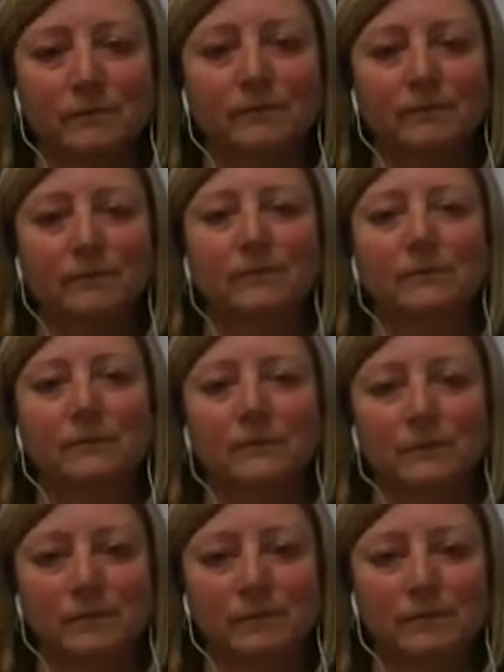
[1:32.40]

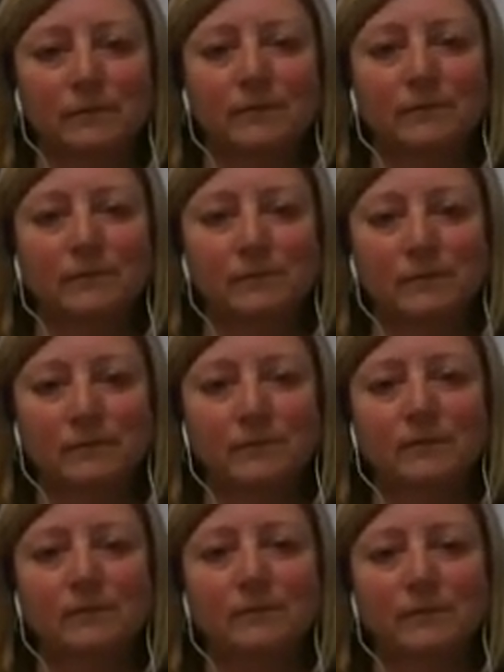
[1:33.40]

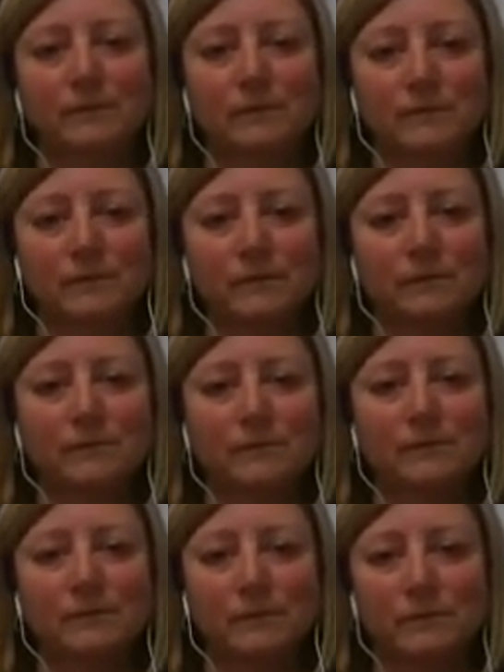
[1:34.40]

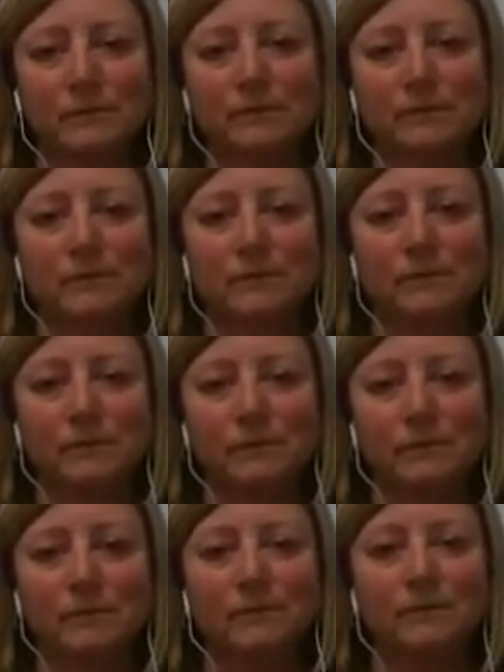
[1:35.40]

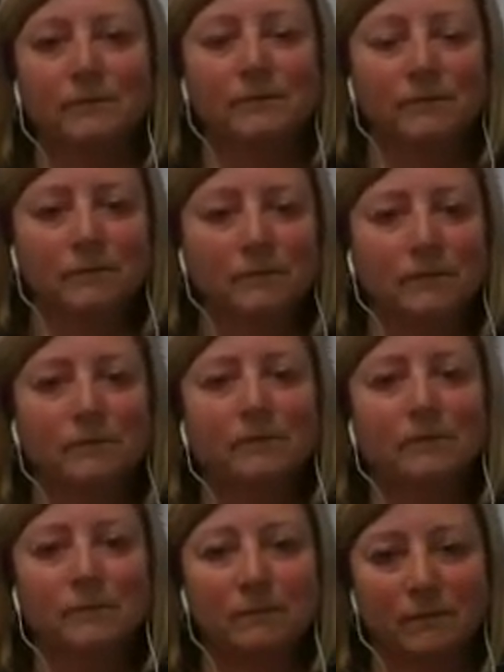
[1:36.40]

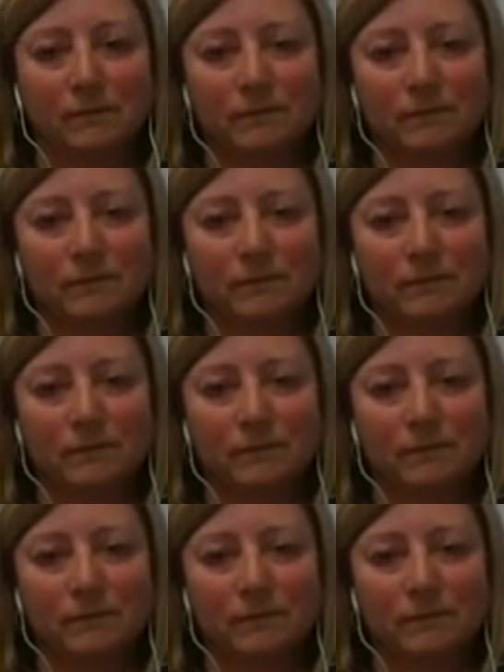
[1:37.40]
(silent)